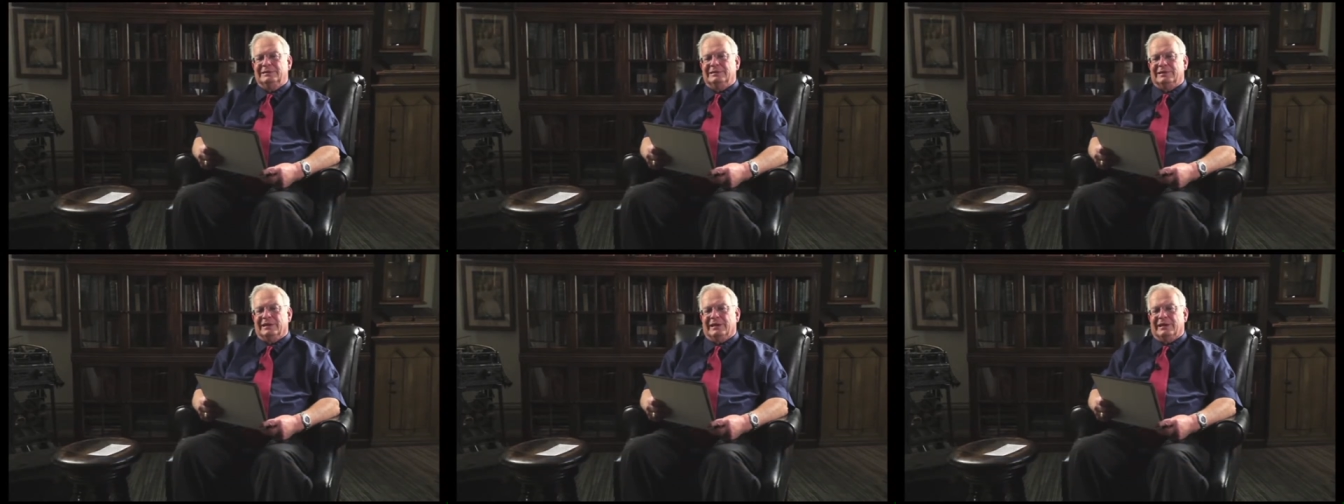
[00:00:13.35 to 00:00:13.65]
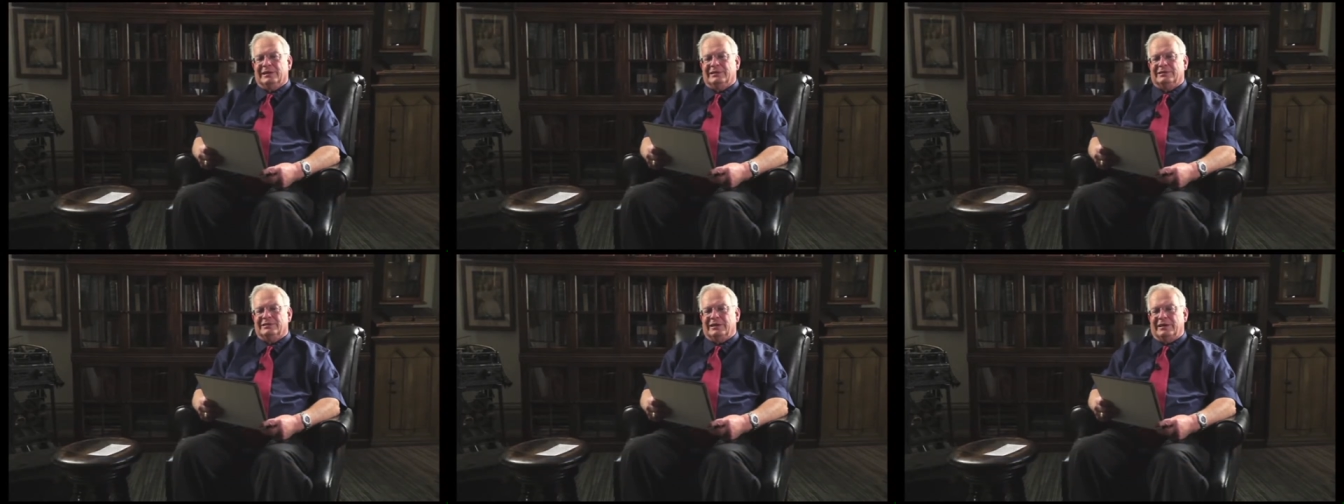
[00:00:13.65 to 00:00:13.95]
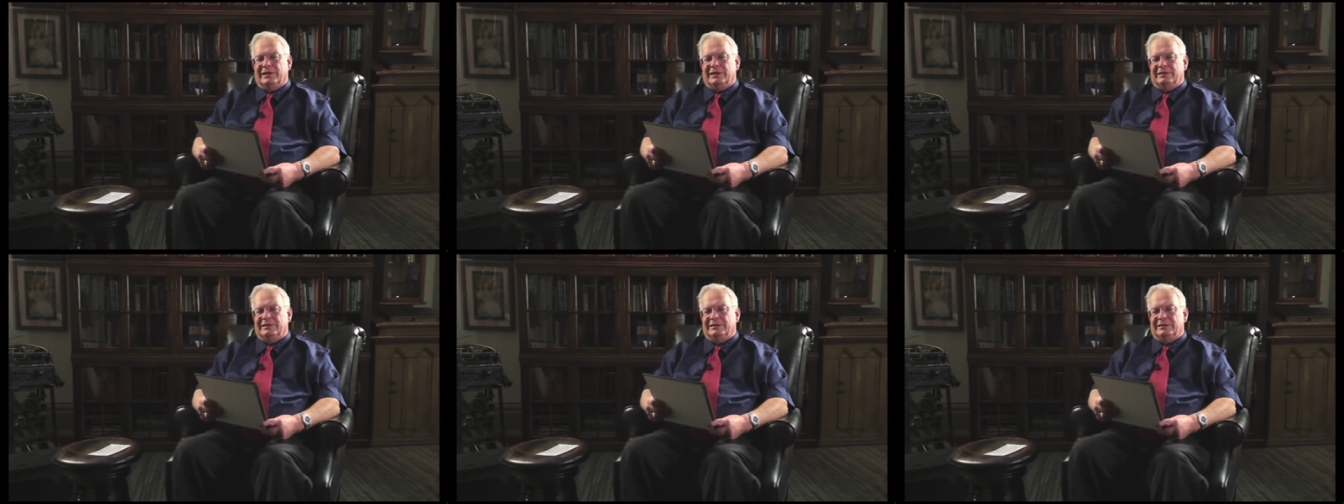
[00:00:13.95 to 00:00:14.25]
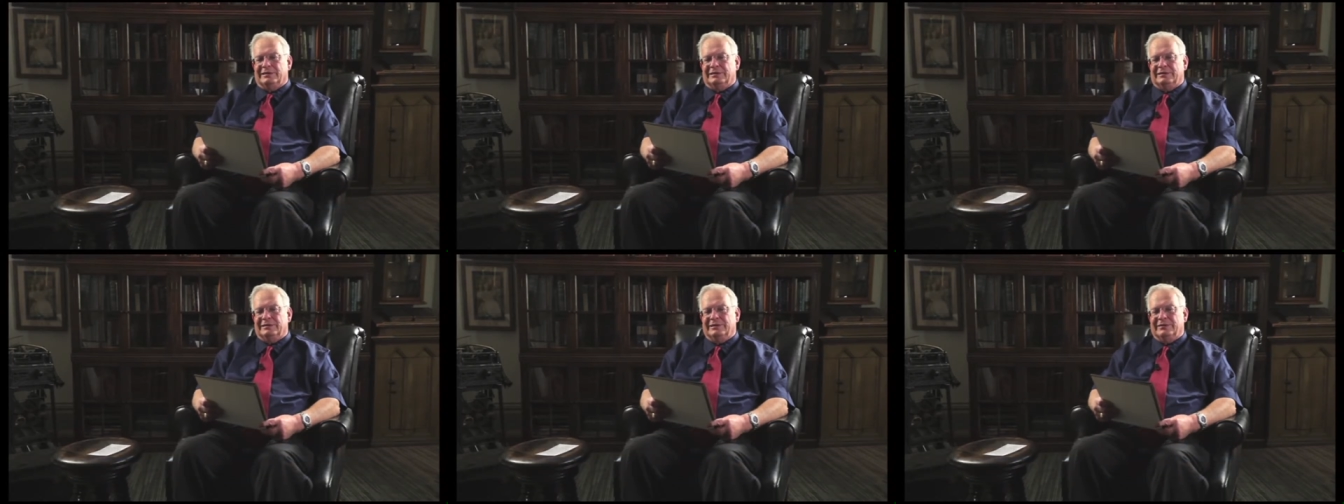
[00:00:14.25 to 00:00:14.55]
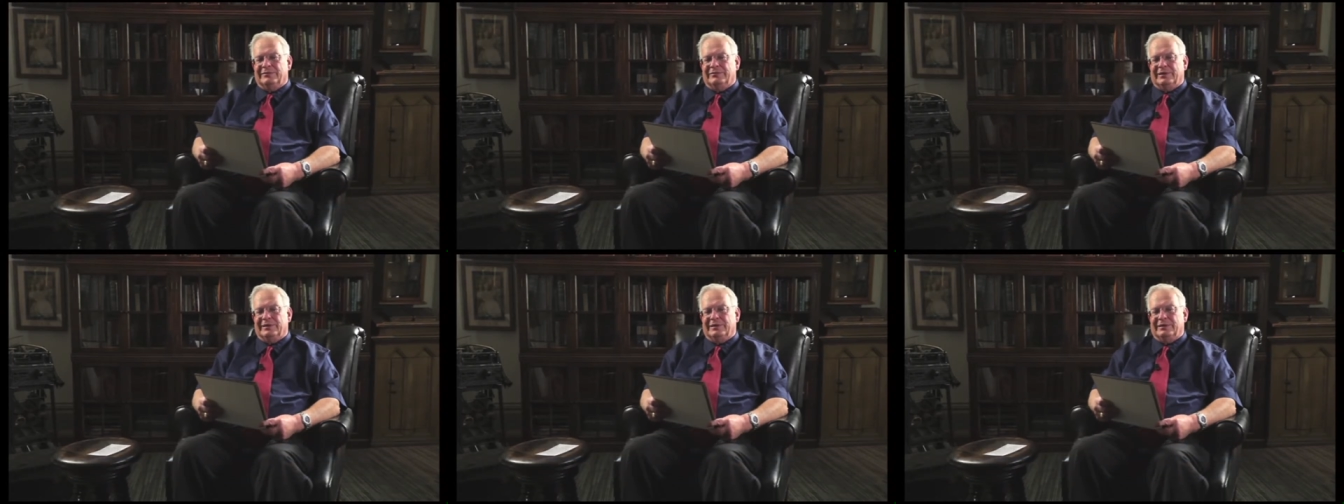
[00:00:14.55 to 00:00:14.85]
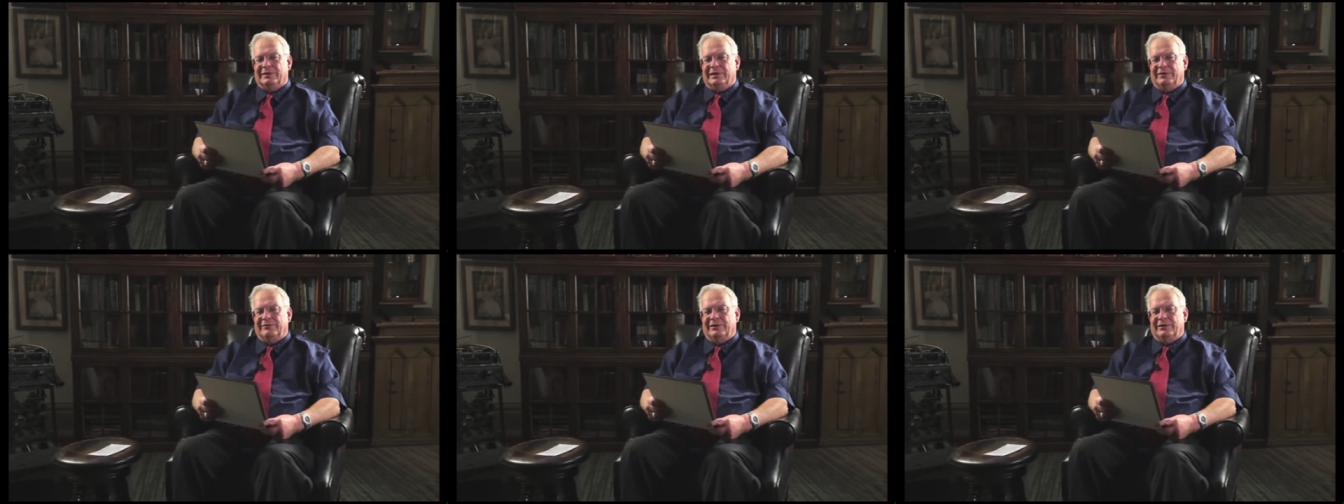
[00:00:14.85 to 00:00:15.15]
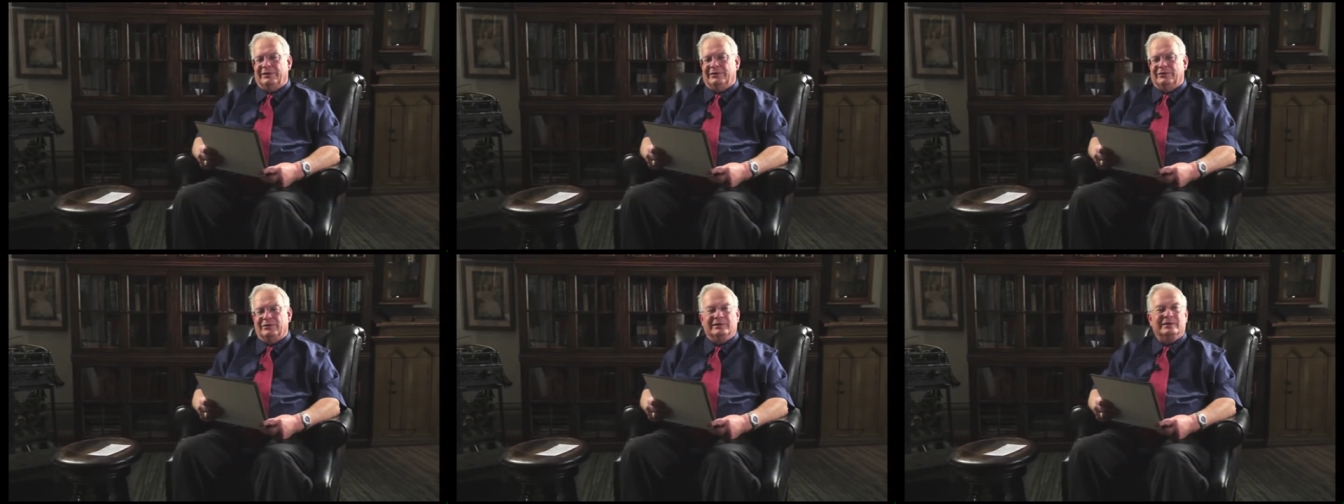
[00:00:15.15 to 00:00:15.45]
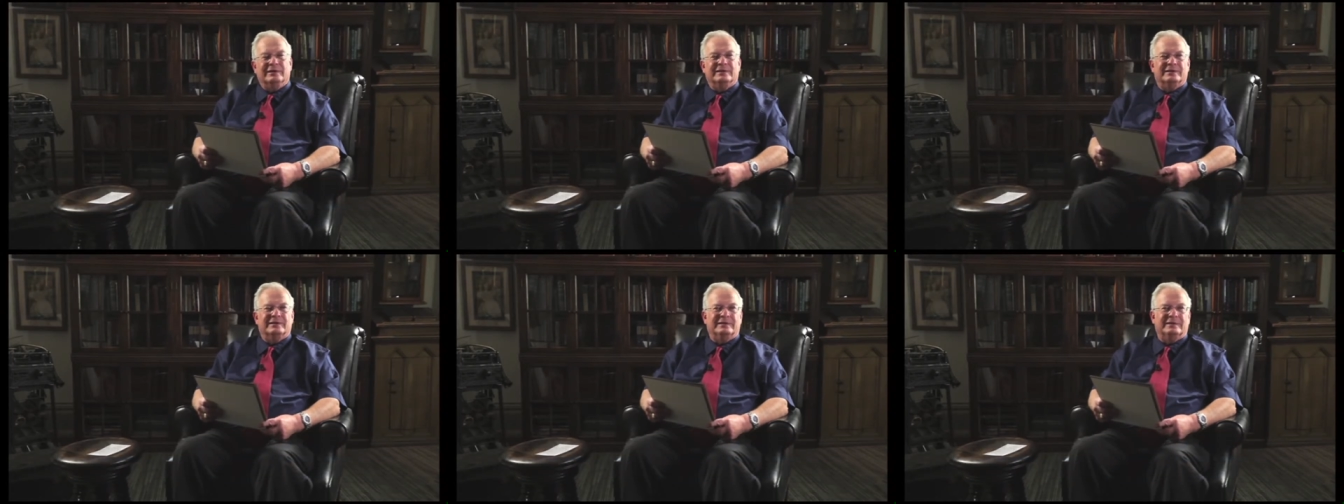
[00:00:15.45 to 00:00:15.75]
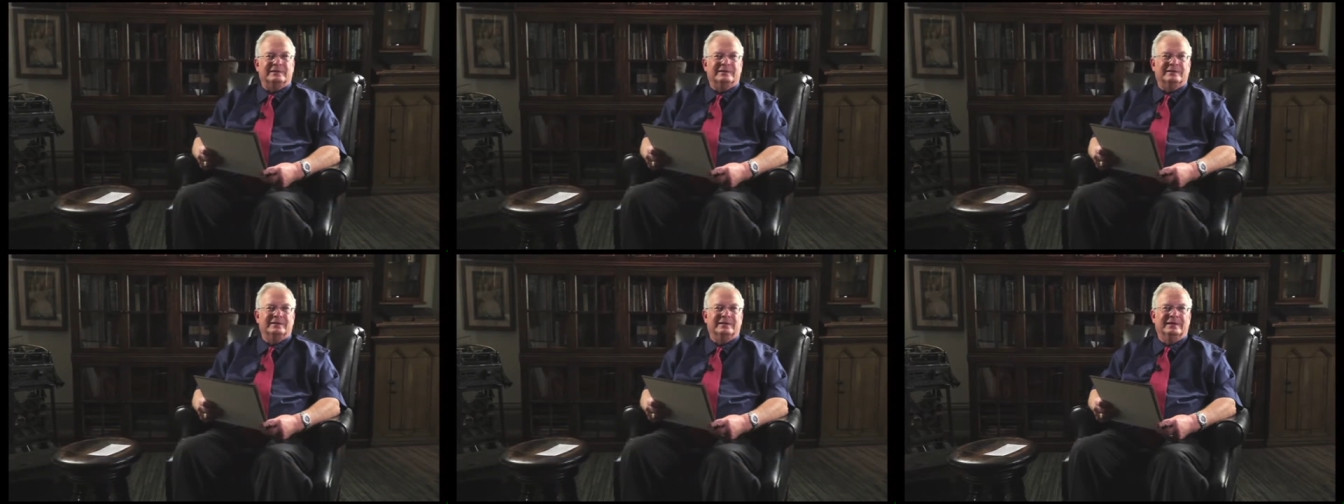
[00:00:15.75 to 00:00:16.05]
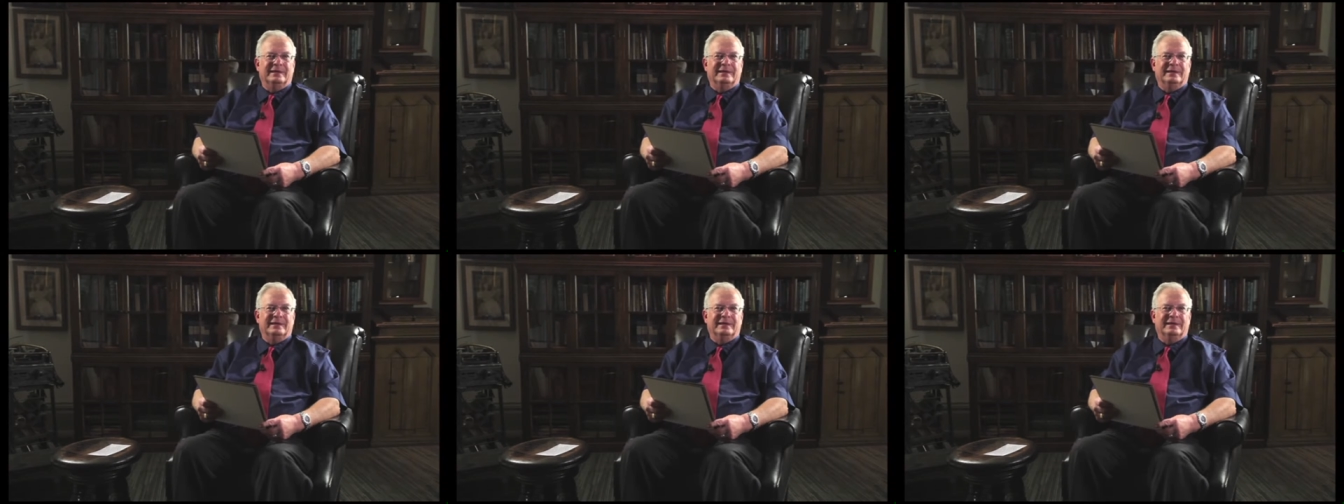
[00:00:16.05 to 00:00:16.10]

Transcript: Lincoln said uh, if, he, if he couldn't uh,